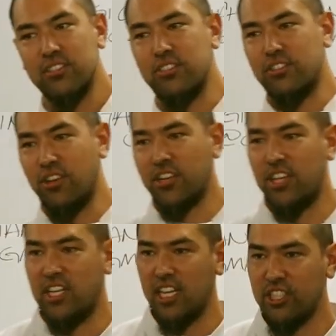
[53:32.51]

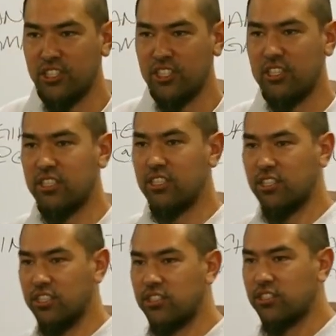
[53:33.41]
circulation.
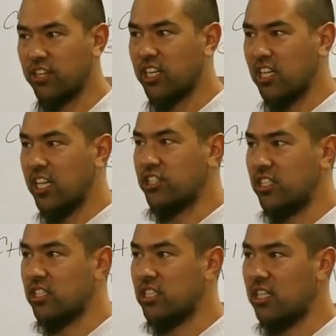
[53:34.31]
Good
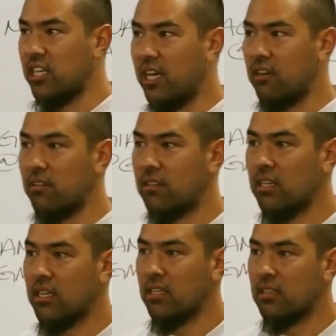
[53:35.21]
circulation, good health.
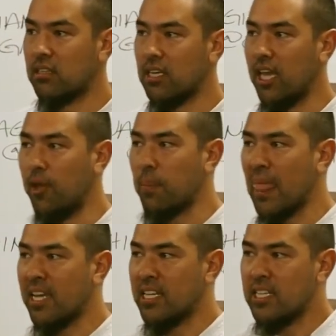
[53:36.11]
Okay?
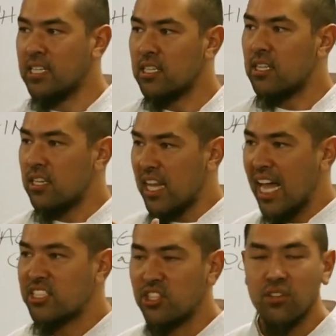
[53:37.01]

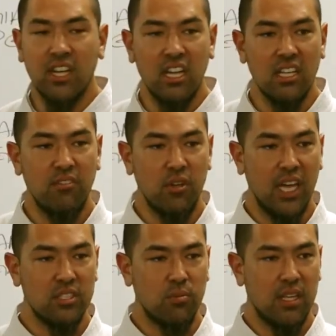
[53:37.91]
Last note that I'll leave you
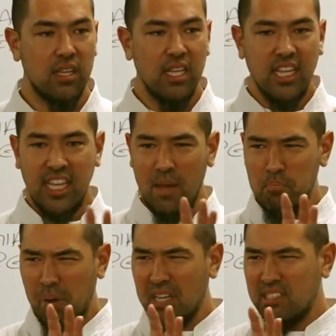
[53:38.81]
guys with.
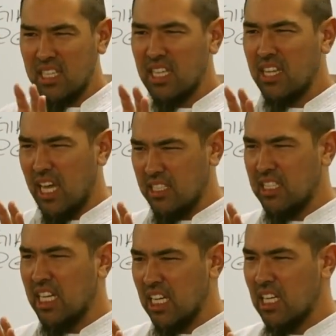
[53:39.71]
That buzzy, that
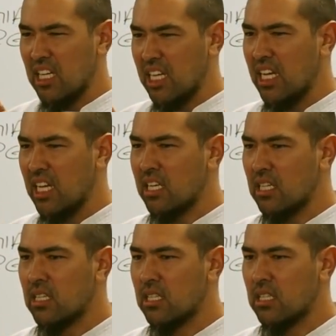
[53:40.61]
tingly
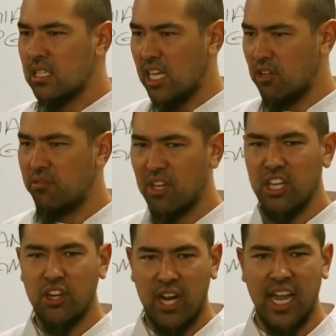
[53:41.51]
that you
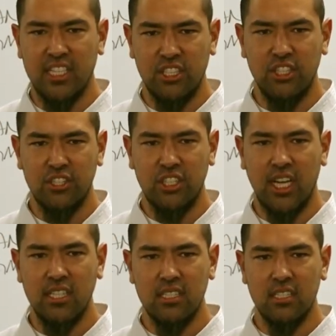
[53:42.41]
feel in your hands and your
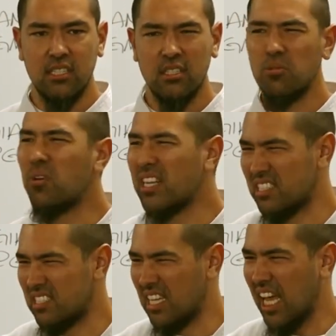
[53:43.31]
chest, what
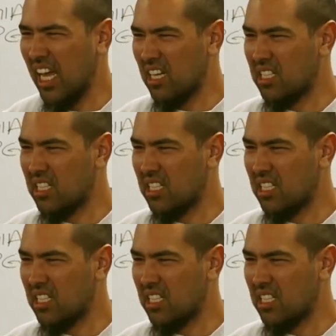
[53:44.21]
is that?